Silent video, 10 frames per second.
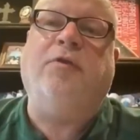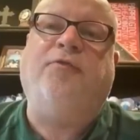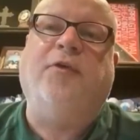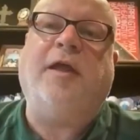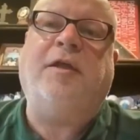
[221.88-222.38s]

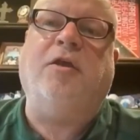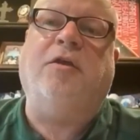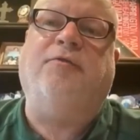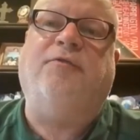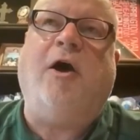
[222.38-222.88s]
feel like you
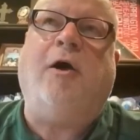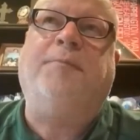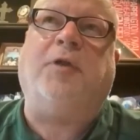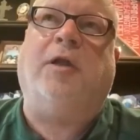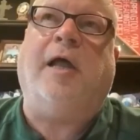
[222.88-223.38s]

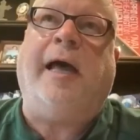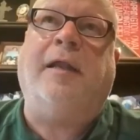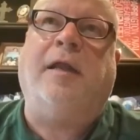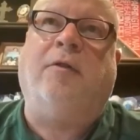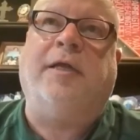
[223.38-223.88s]
developed a lot,
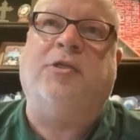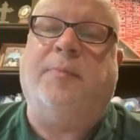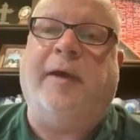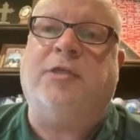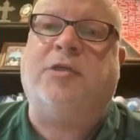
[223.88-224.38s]
not only as a
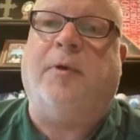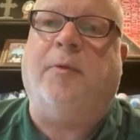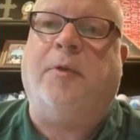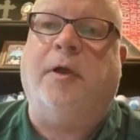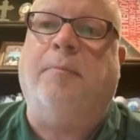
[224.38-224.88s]
basketball
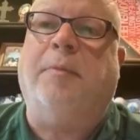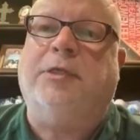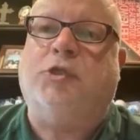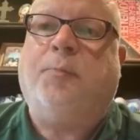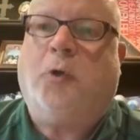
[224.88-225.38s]
player, but
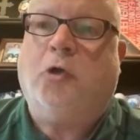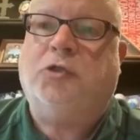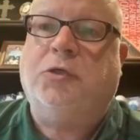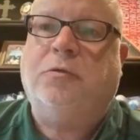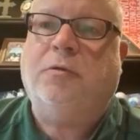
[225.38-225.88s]
as a
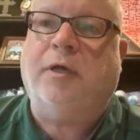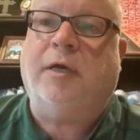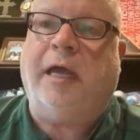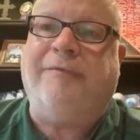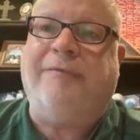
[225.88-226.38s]
person,
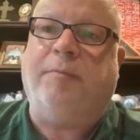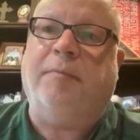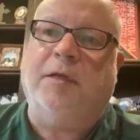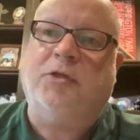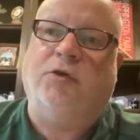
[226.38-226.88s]
having
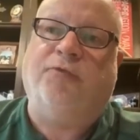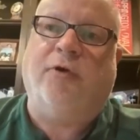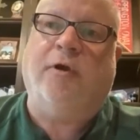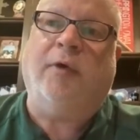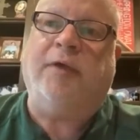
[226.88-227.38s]
been so
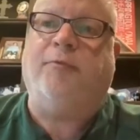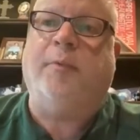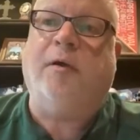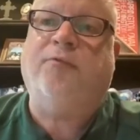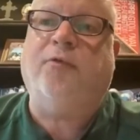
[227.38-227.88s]
far away from
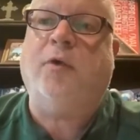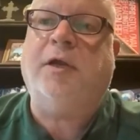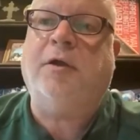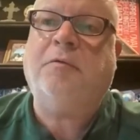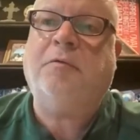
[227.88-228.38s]
home for 1 year?